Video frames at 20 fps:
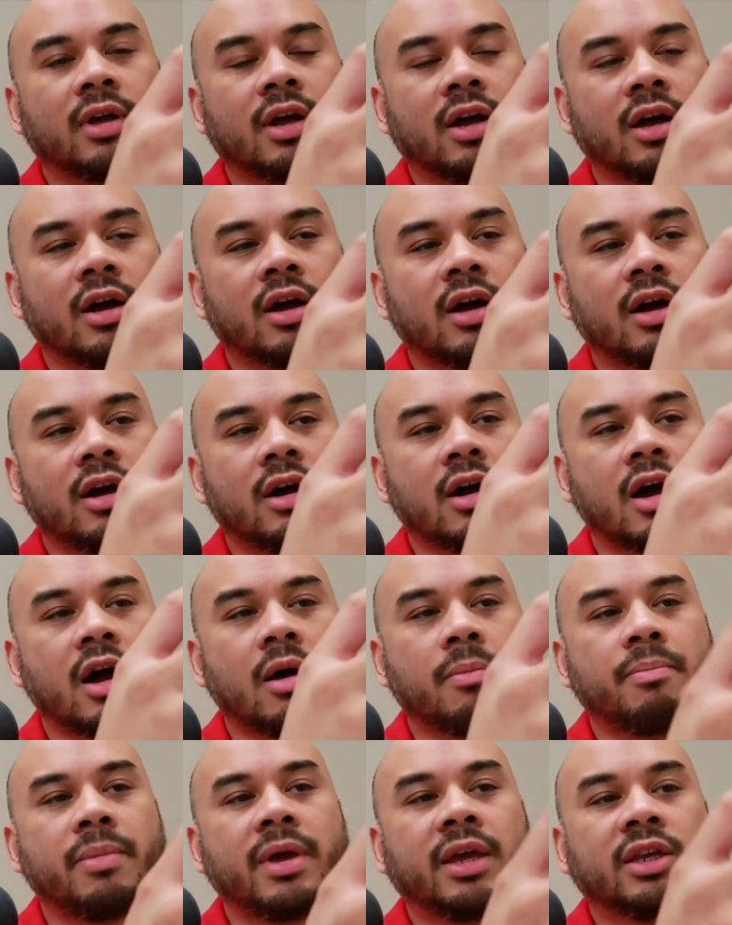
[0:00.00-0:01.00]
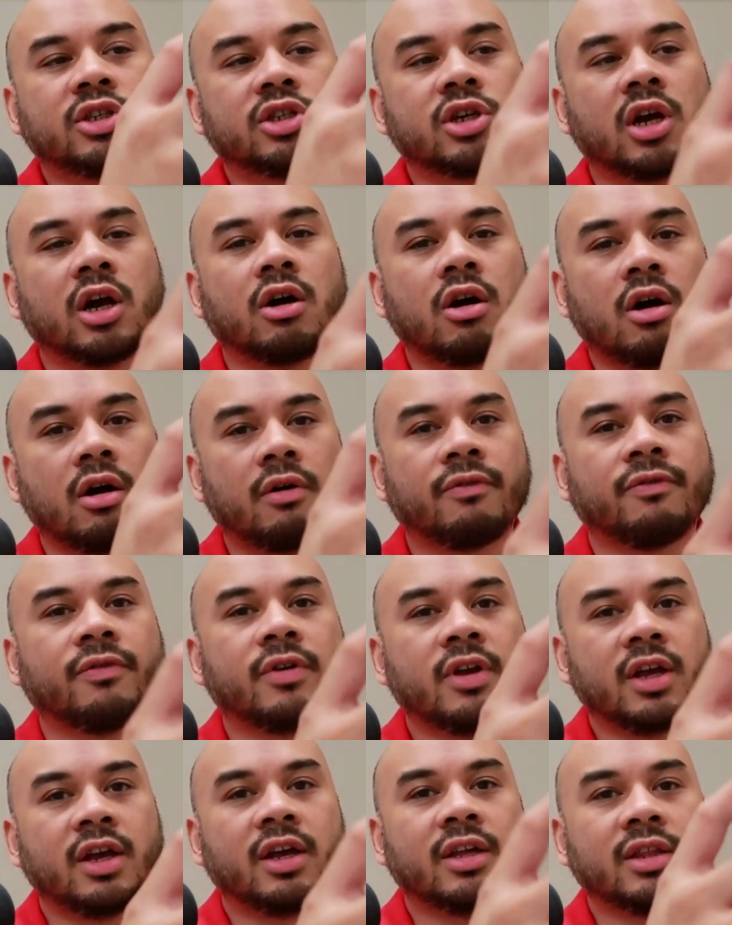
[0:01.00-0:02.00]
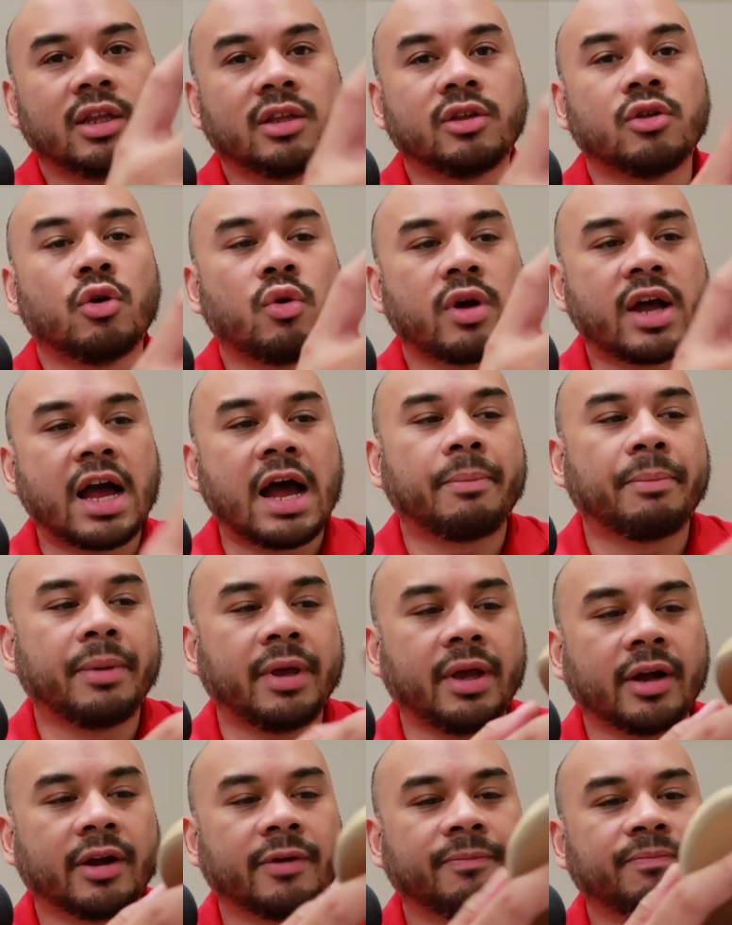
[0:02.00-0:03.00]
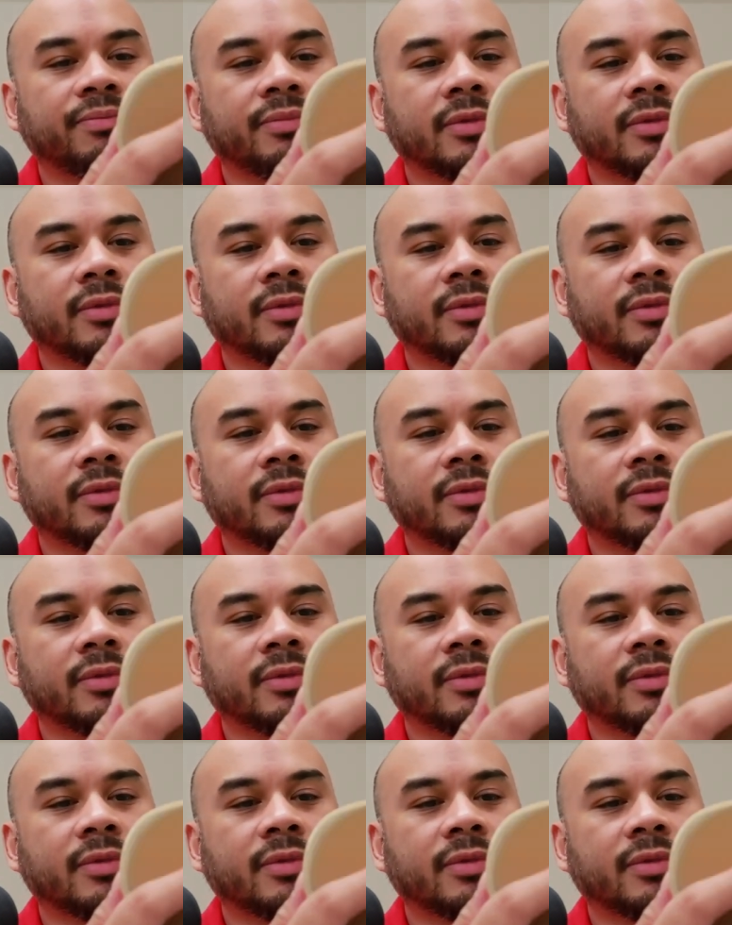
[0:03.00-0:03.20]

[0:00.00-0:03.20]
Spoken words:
a big chunk of the toe cap here,